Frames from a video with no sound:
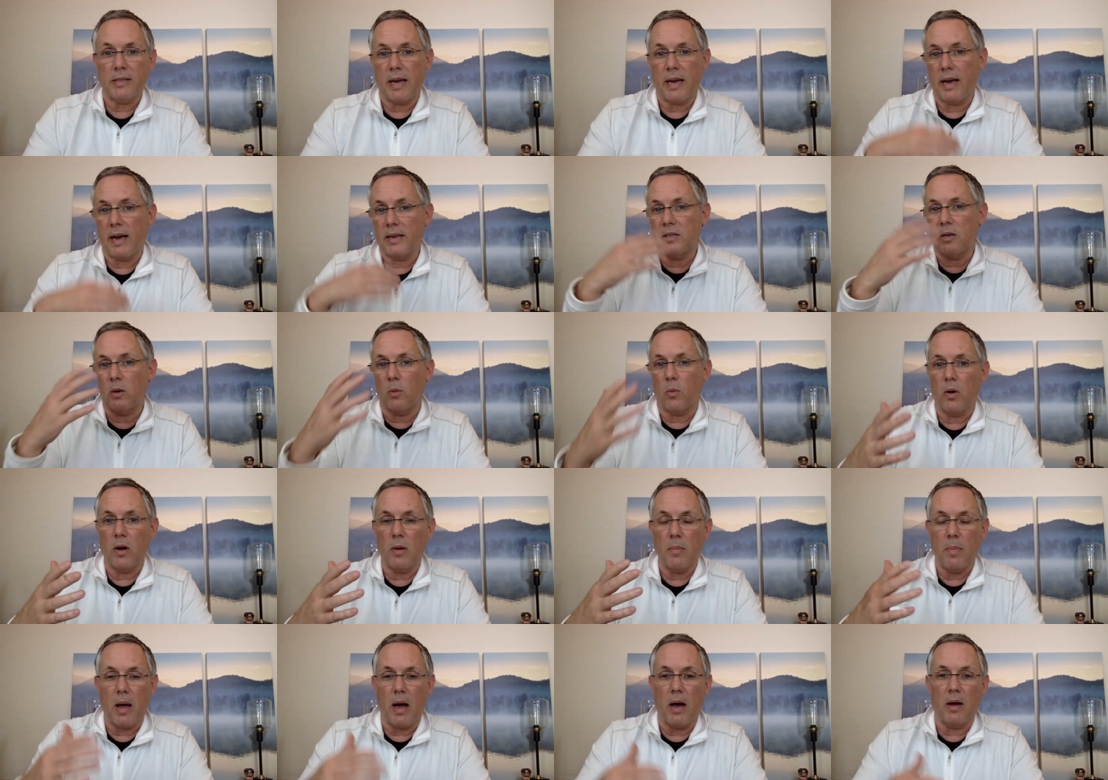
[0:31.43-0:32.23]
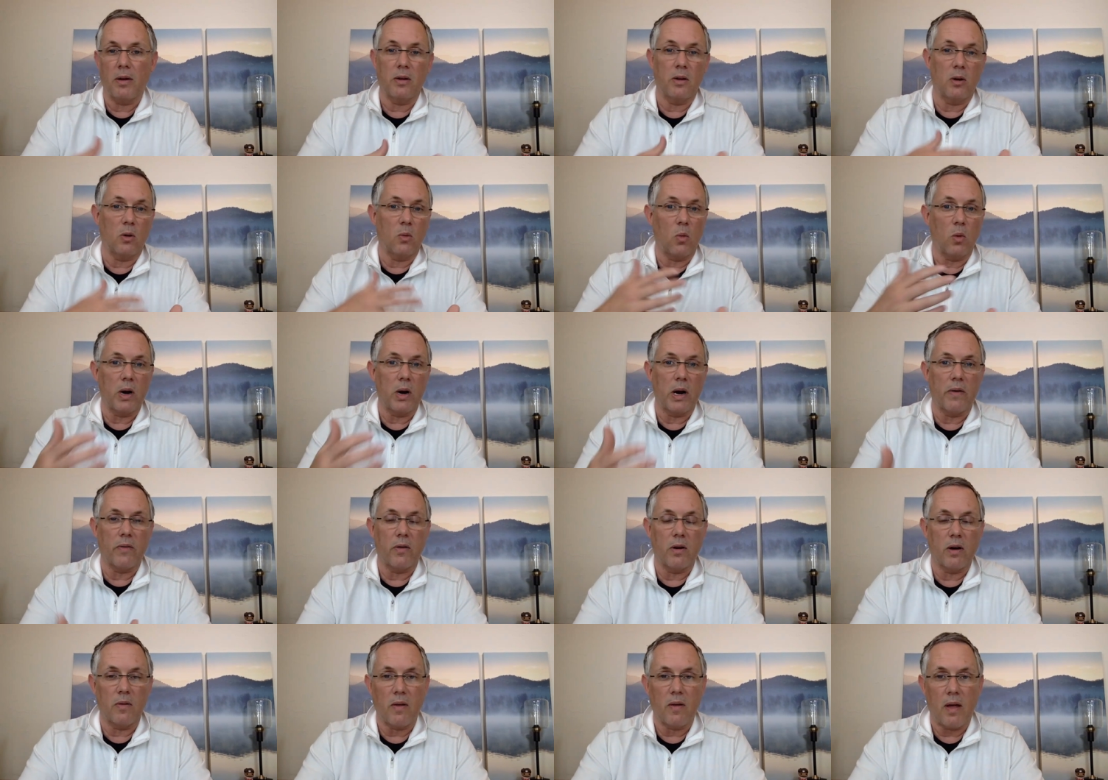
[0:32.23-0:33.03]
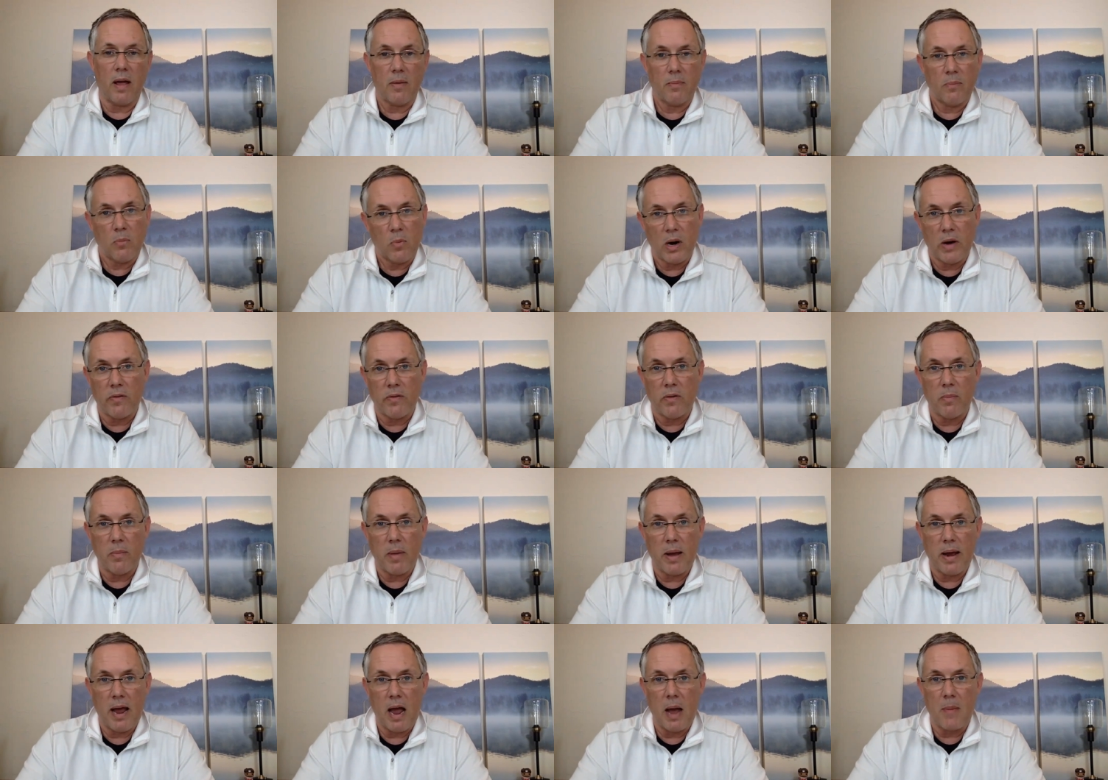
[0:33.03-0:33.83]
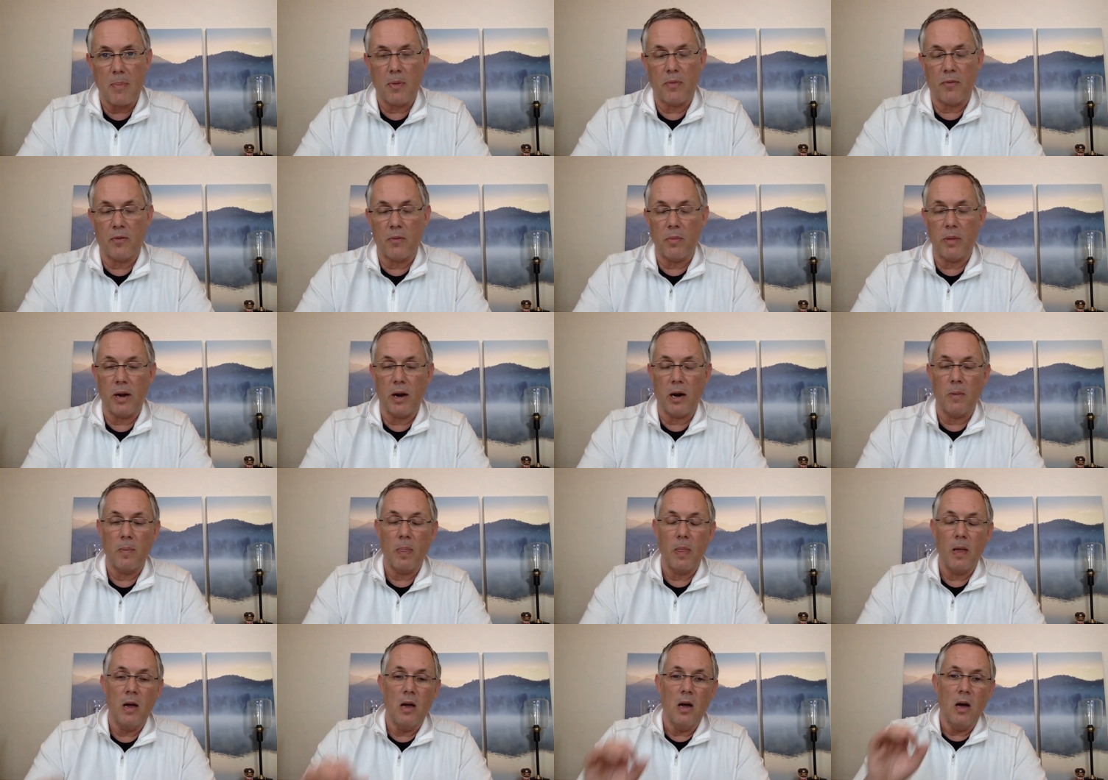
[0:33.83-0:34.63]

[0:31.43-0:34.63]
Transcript: Has it rebounded or whatever may happen from there?